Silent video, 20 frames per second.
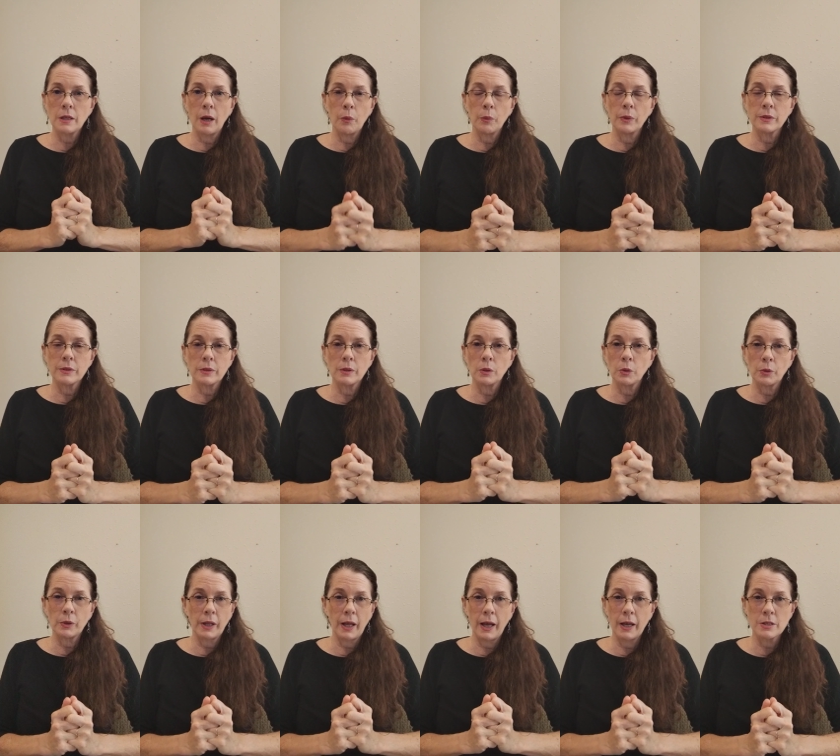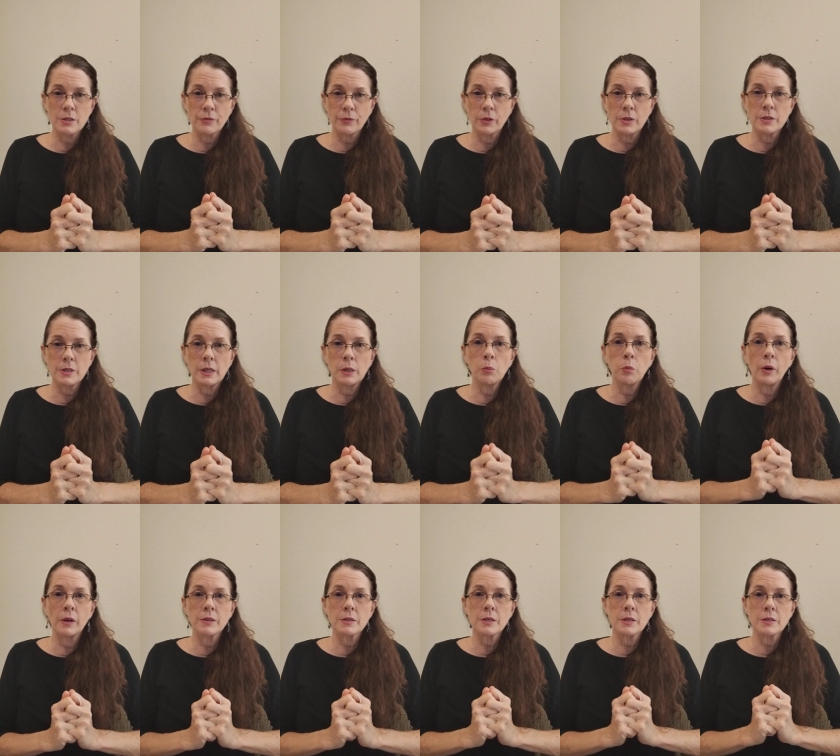not what the Lord has for us. He
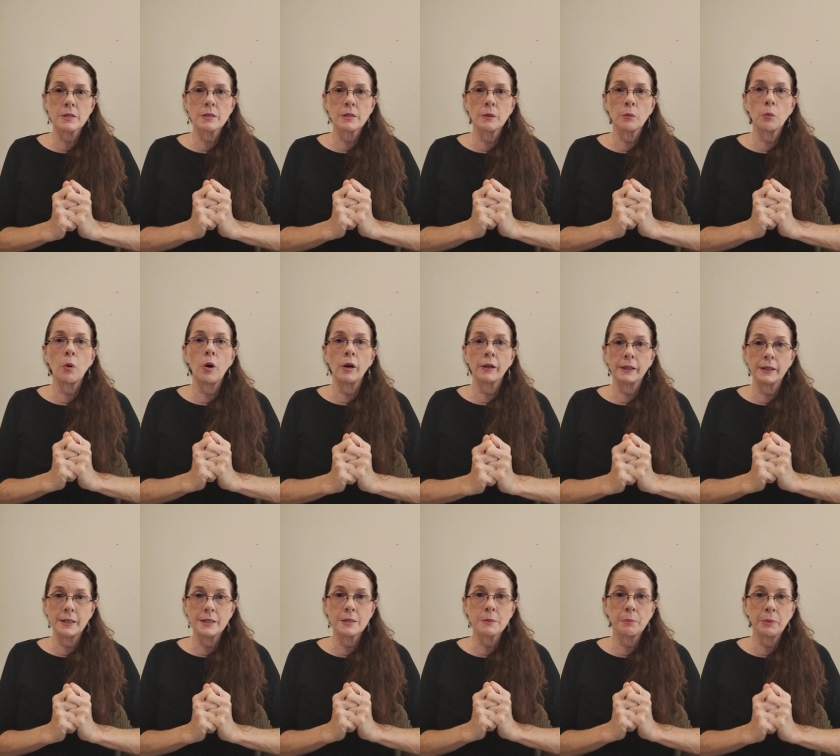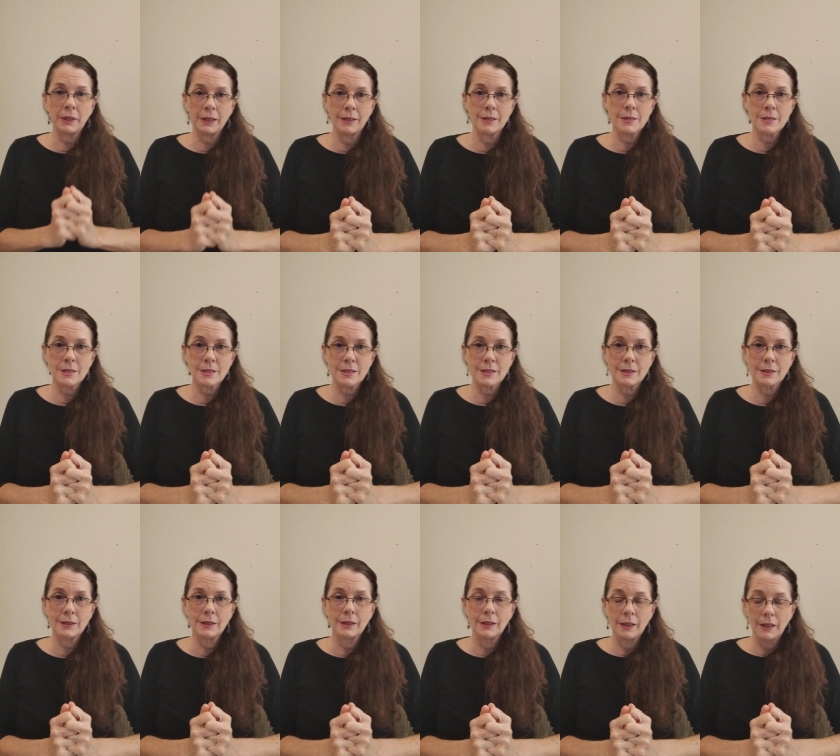wants us to walk in his peace
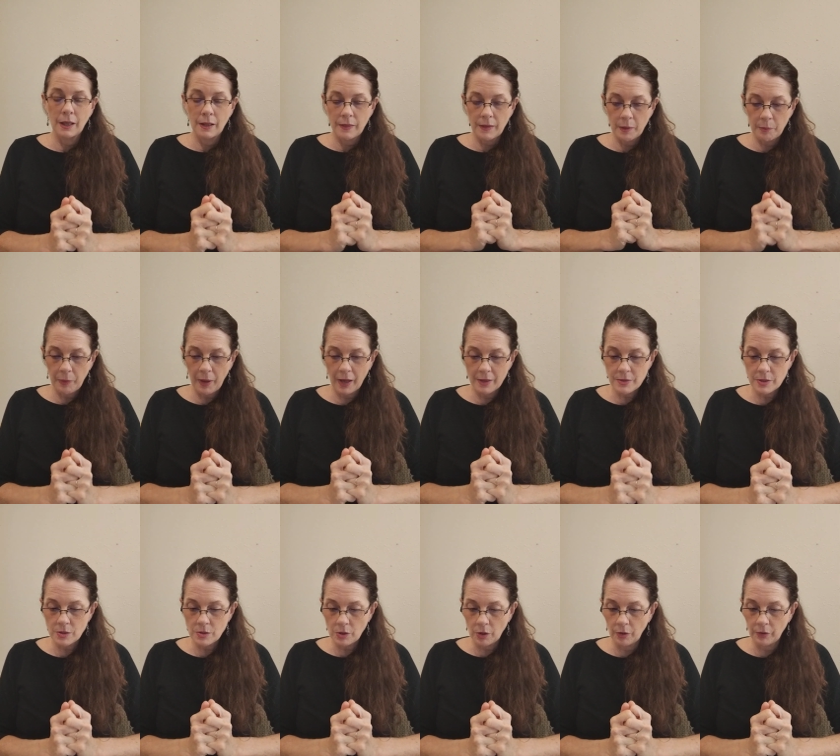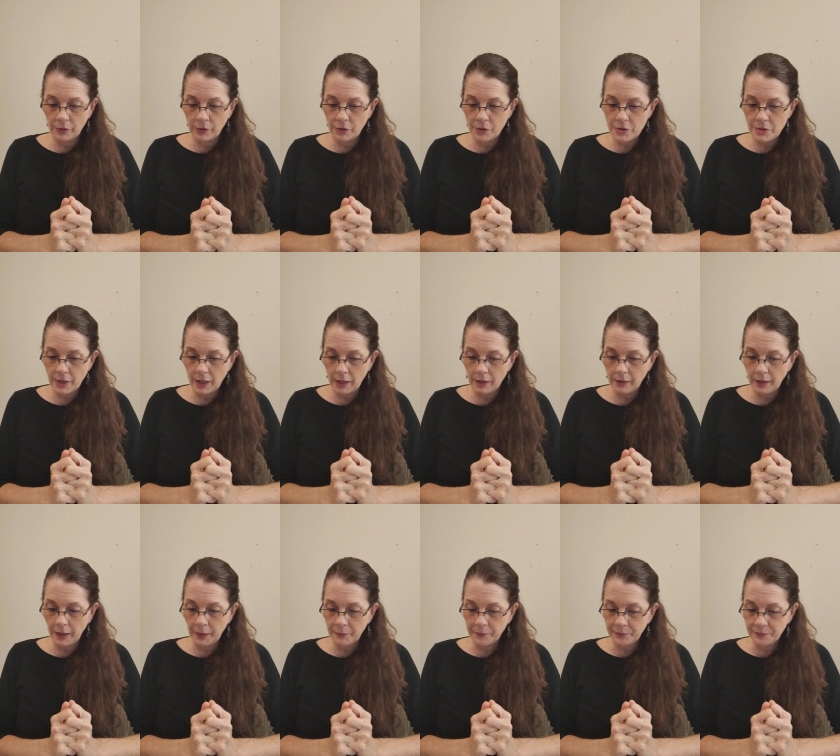that passes all
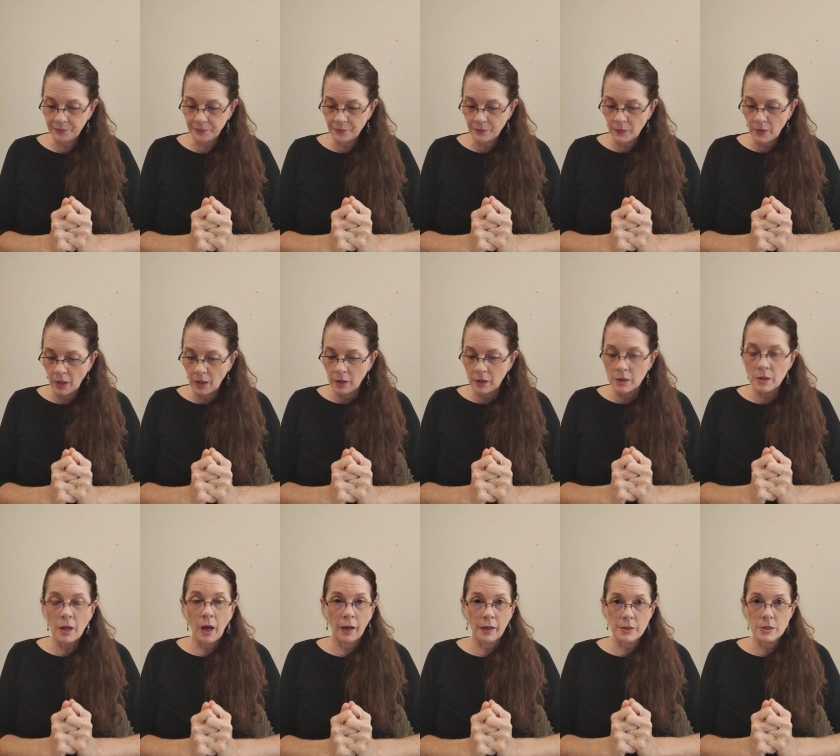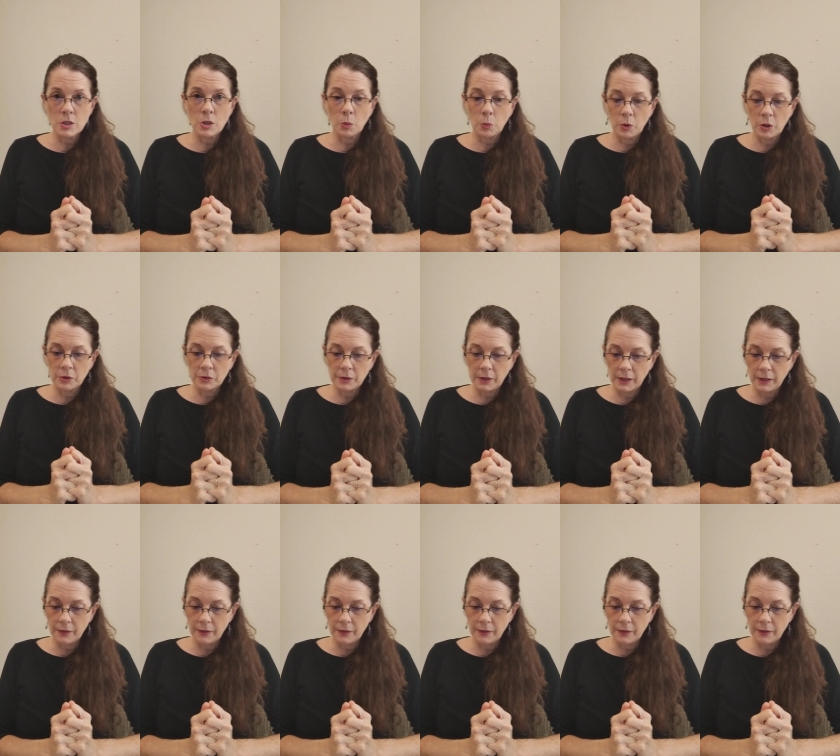understanding, not as the world